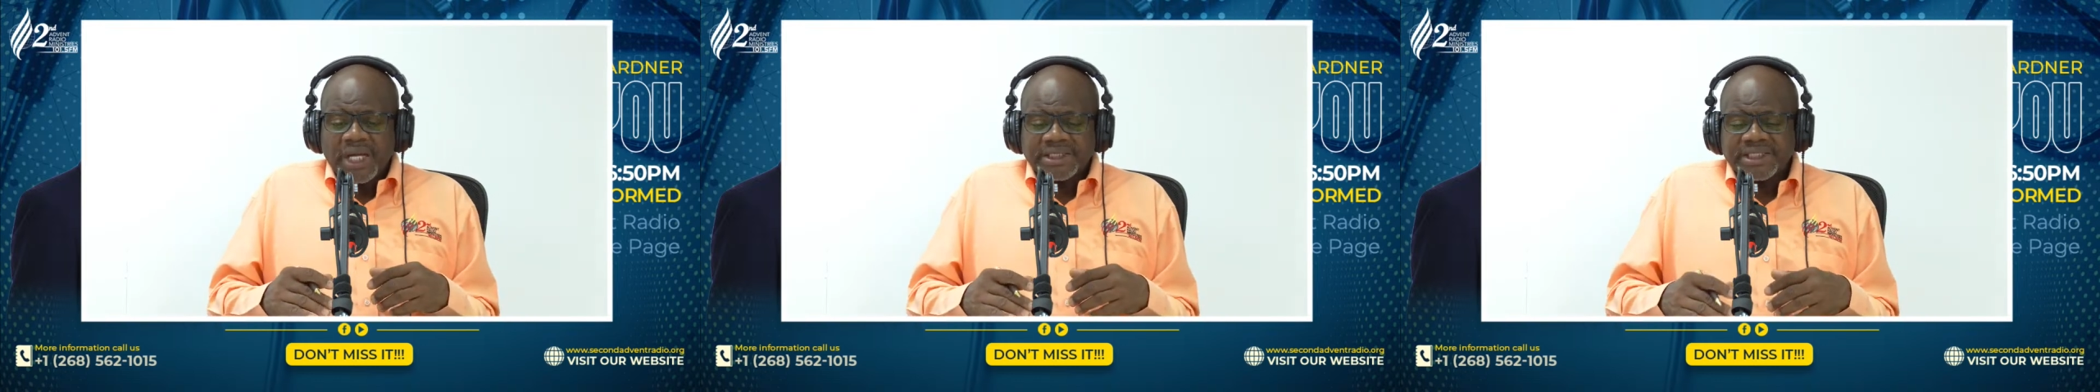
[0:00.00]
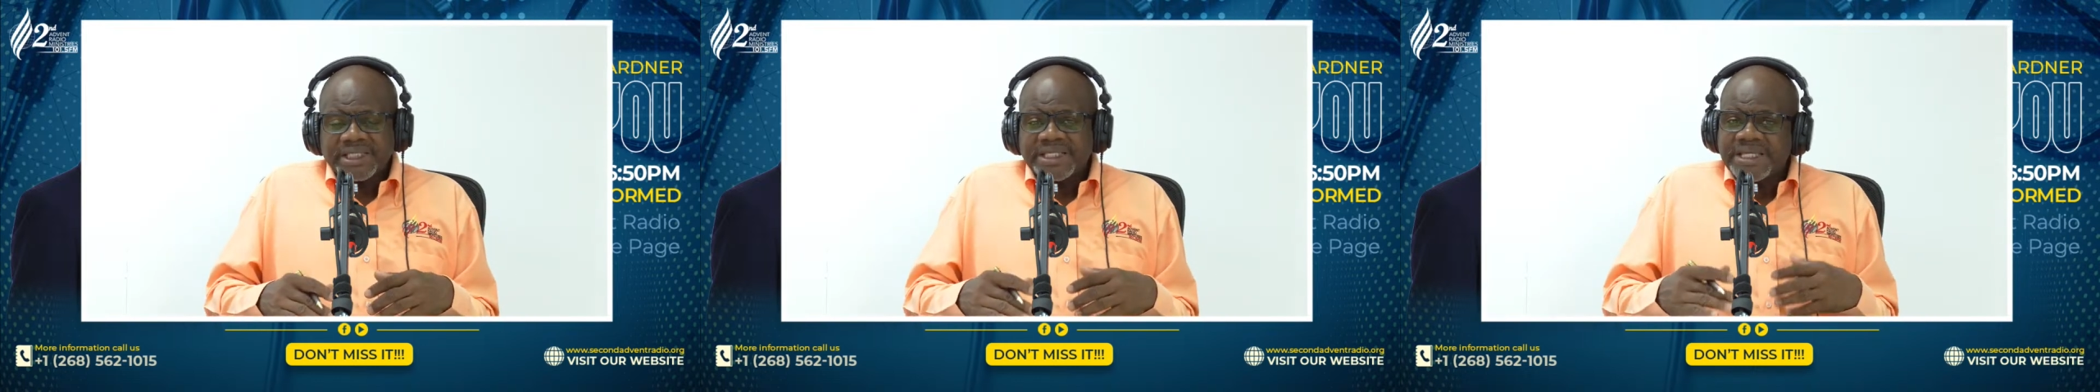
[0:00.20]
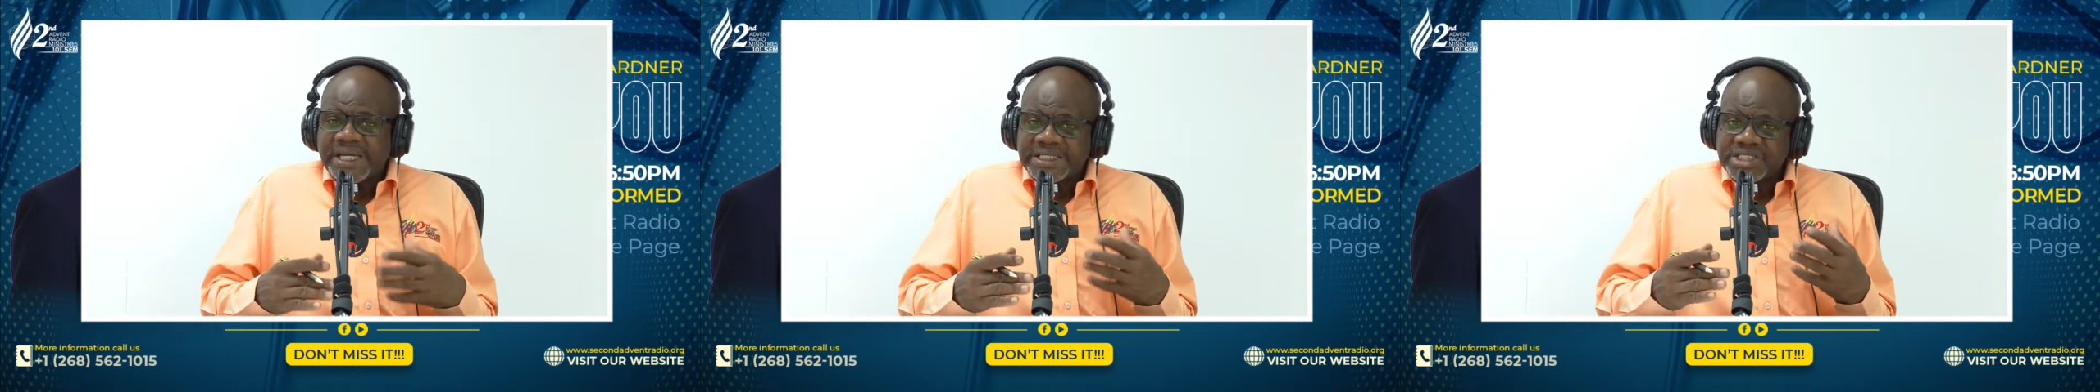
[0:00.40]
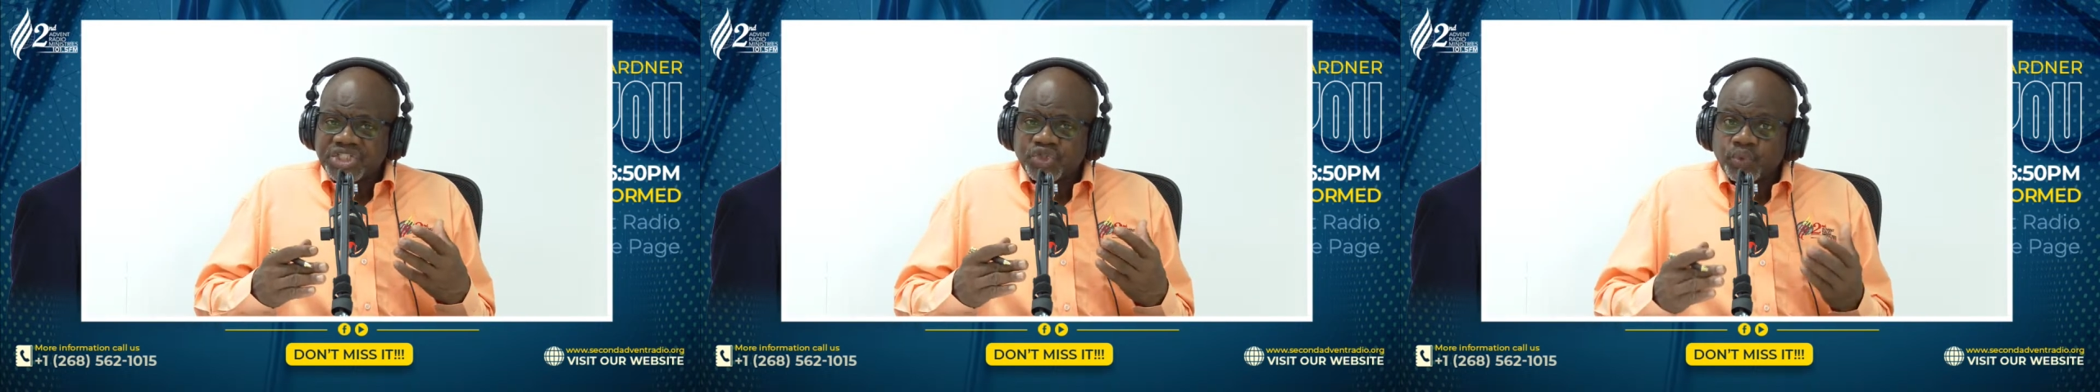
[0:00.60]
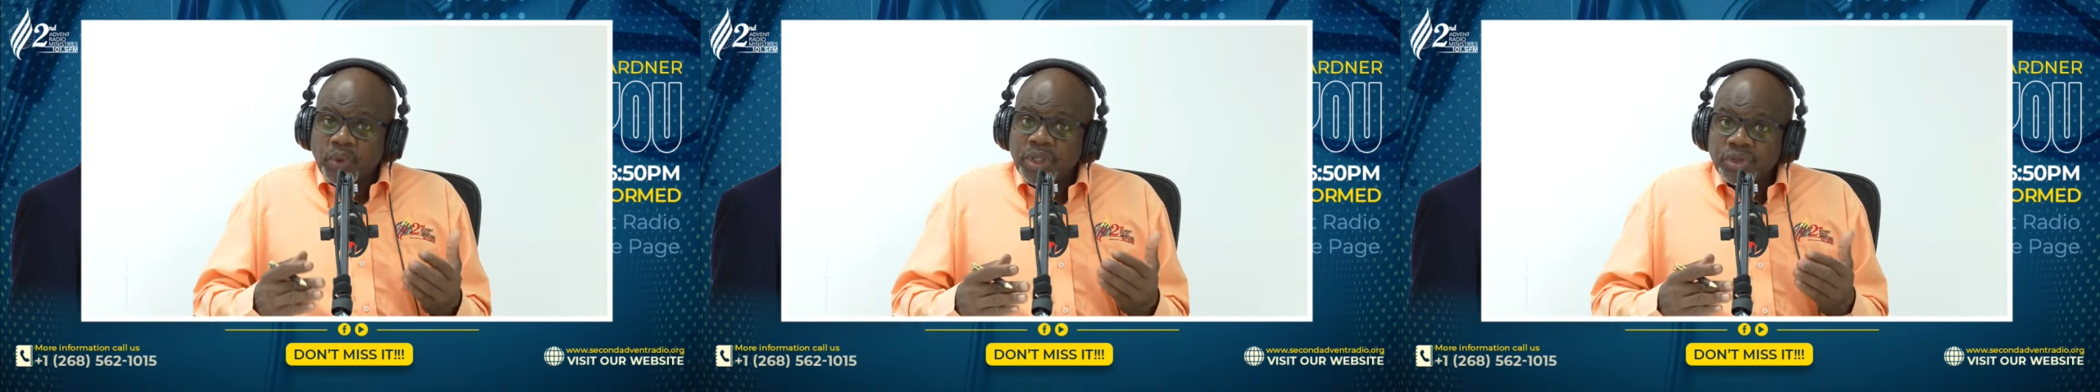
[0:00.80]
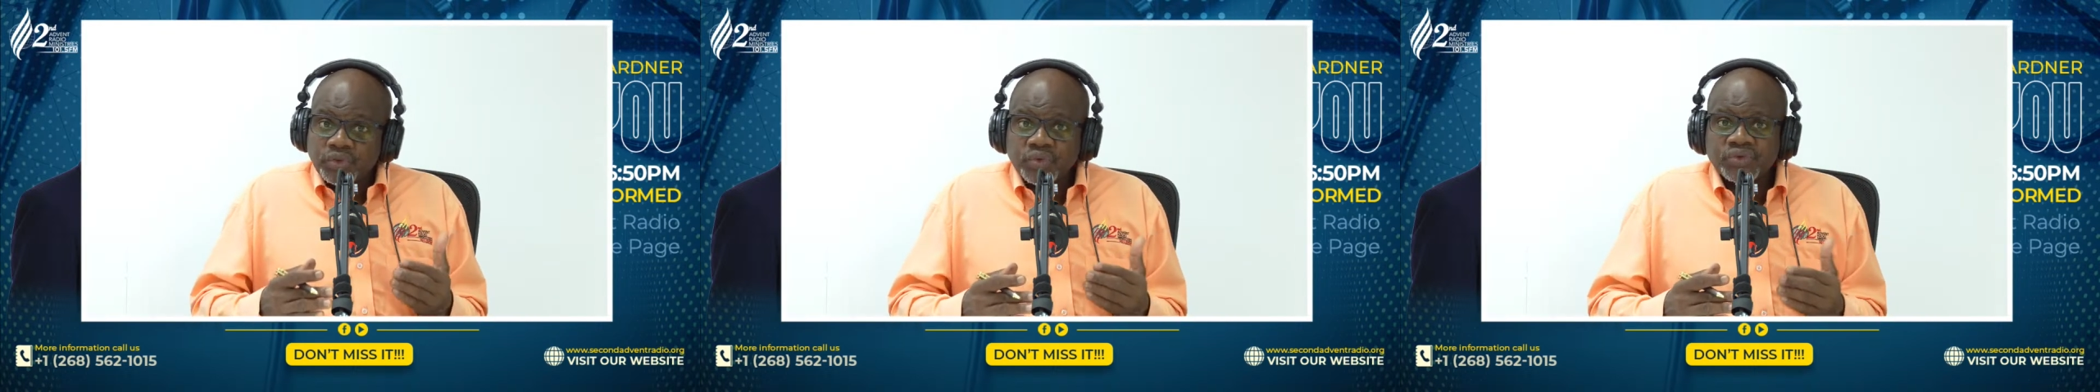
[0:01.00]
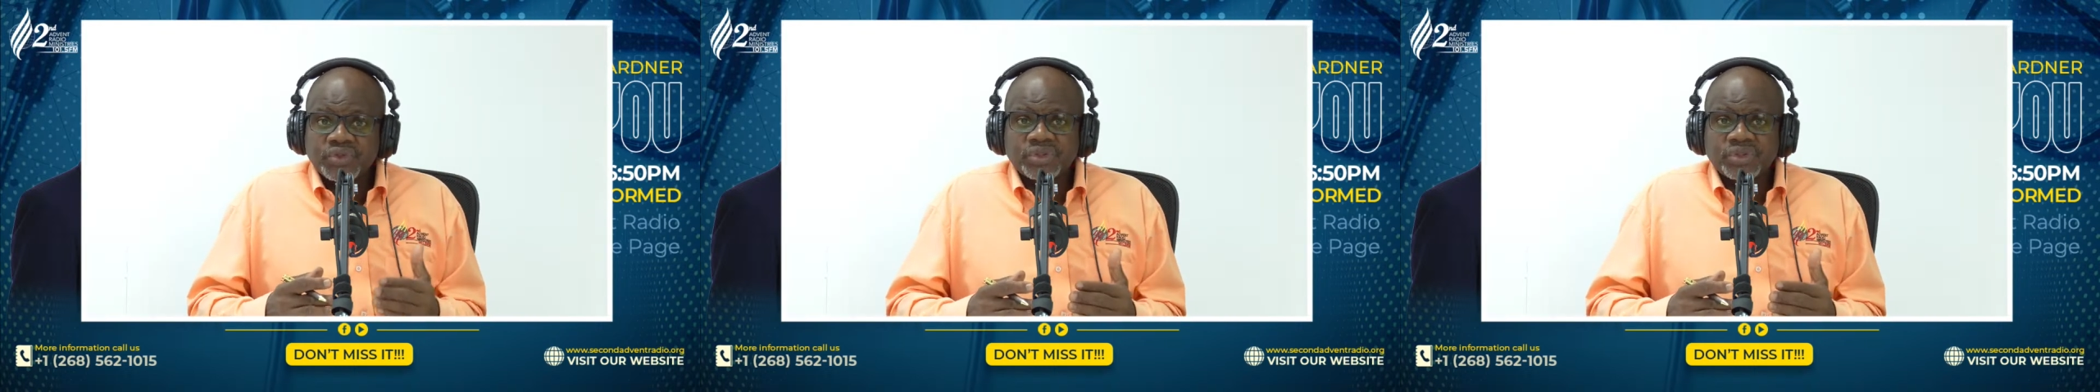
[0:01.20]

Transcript: at a catch-22